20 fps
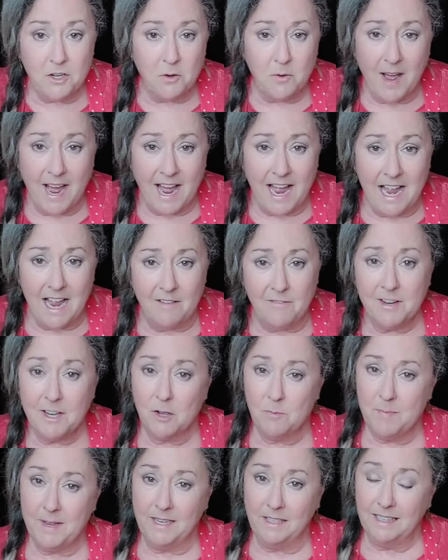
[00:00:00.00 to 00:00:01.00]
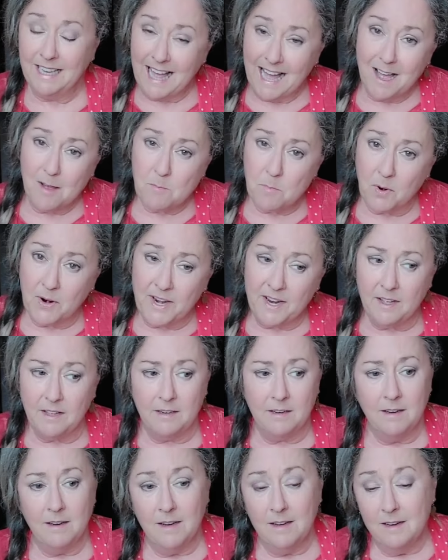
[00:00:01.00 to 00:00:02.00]
you have. It can be light
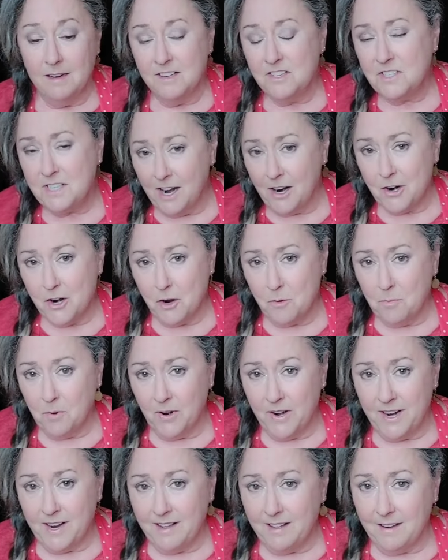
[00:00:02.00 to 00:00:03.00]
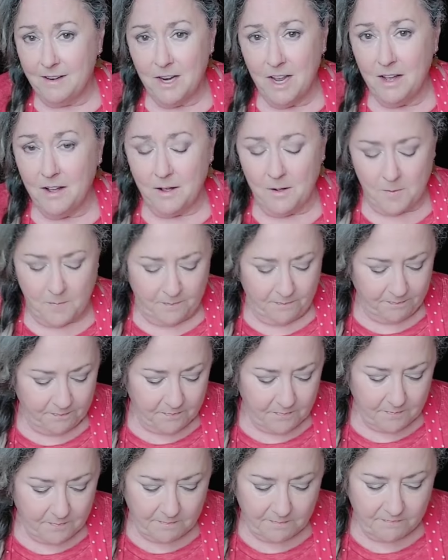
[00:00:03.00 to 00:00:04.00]
bread, sourdough bread,
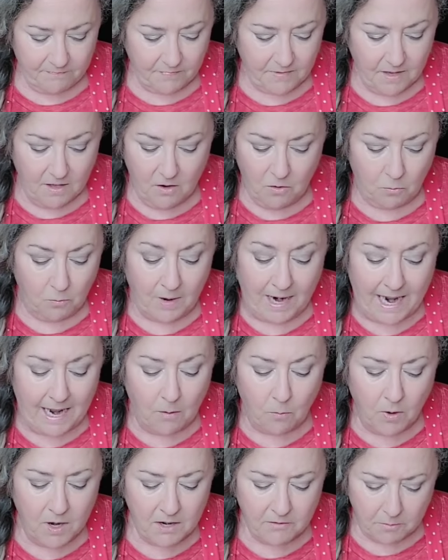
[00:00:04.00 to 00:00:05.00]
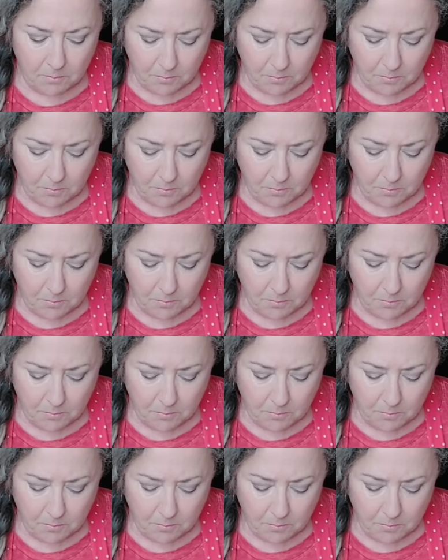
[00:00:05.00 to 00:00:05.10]
rye, whatever